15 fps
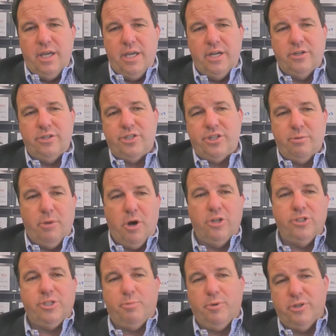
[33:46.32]
Here's the
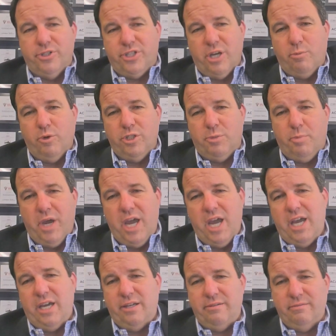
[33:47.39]
multiple someone's
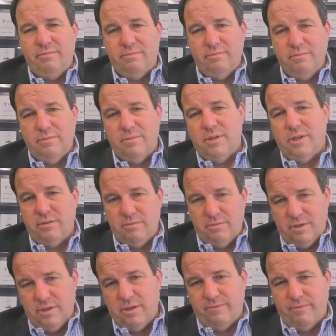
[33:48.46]
paying
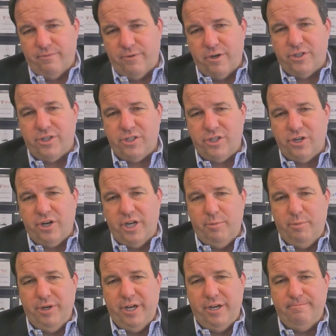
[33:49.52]
versus your
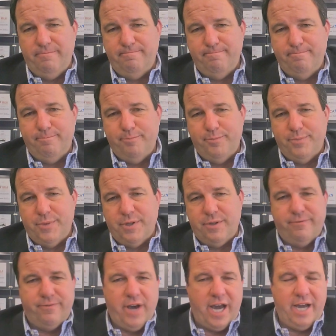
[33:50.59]
EBITDA,
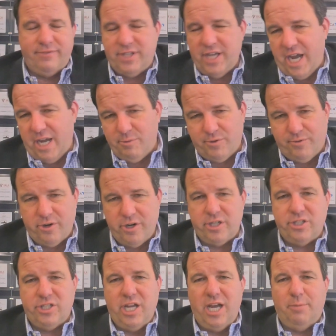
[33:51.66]
5 times, for
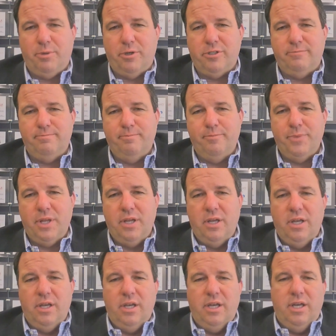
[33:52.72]
example.
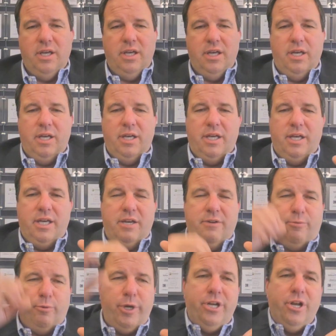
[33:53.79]

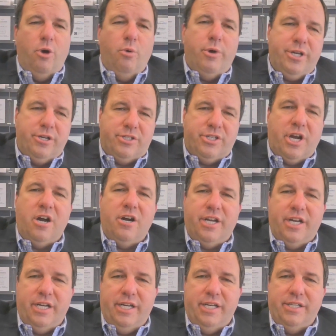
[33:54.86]
If we know what your
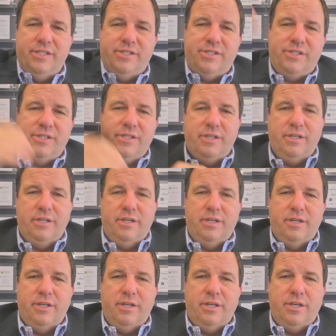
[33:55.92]
target is,
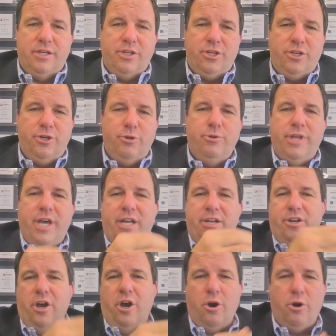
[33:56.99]
you
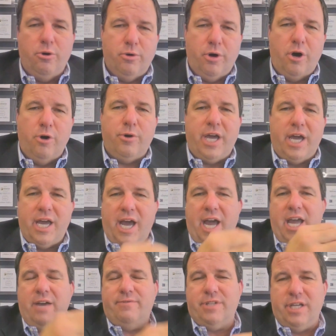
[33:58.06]
then know, okay,
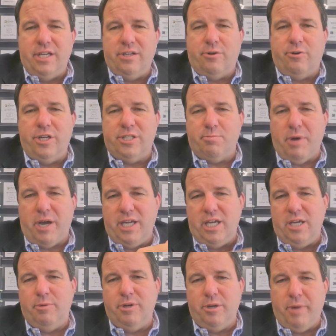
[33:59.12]
I have to increase my
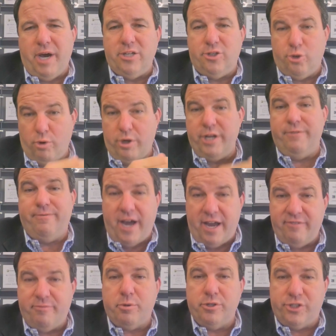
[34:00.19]
EBITDA by
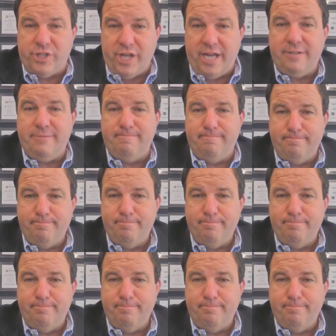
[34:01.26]
25%.